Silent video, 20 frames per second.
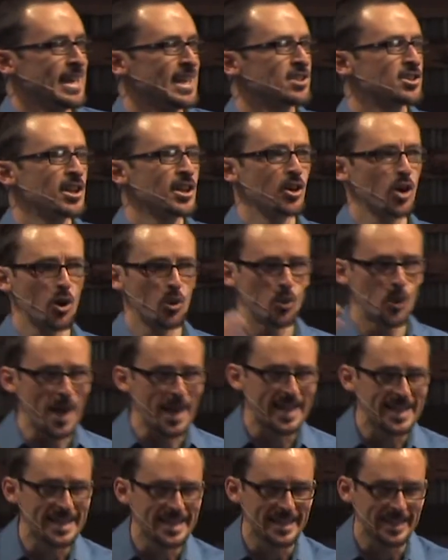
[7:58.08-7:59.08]
Is there a
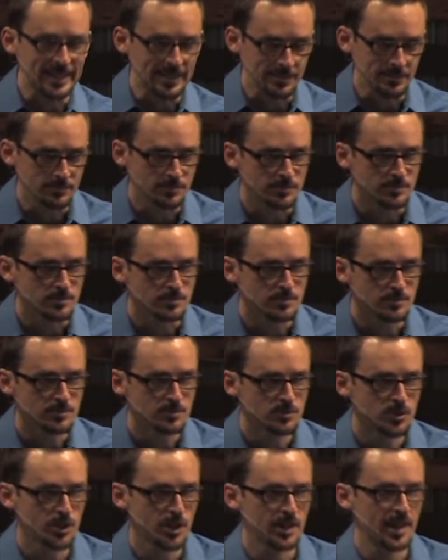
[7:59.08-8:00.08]
reckoning
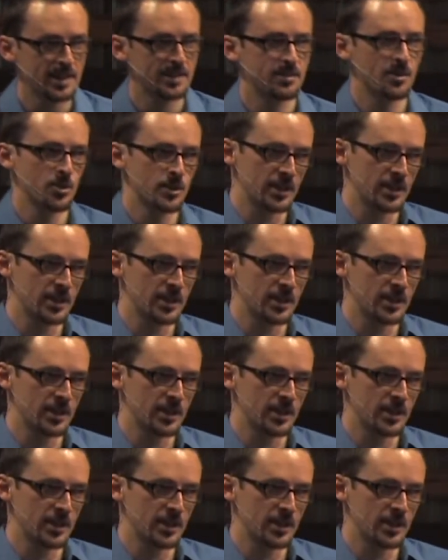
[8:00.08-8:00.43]
for the life